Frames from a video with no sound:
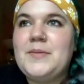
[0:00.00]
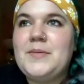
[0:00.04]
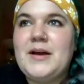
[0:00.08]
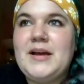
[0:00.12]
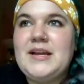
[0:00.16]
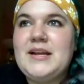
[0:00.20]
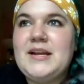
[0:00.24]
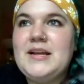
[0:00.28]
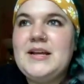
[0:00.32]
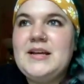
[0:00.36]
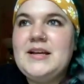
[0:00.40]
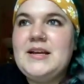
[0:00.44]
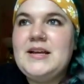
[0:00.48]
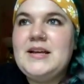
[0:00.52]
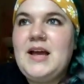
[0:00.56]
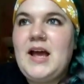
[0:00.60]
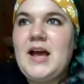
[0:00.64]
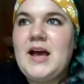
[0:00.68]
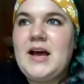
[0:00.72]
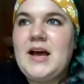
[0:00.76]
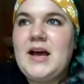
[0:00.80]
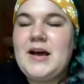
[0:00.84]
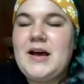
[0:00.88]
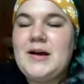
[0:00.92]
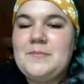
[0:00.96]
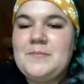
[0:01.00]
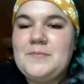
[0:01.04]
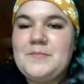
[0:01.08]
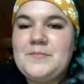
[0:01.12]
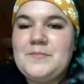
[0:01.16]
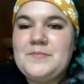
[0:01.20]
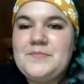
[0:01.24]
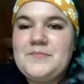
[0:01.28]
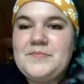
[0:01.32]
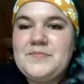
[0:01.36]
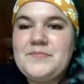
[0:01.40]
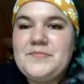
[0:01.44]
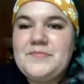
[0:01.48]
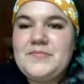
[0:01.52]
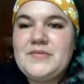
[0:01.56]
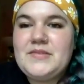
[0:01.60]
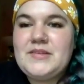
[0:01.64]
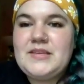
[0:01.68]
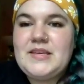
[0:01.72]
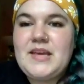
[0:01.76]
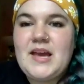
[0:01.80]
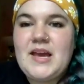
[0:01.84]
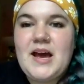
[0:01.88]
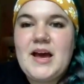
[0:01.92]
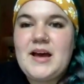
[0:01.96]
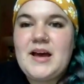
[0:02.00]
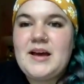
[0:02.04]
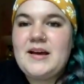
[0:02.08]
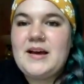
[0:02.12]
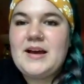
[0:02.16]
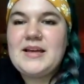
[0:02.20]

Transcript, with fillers: But yeah, um, yeah,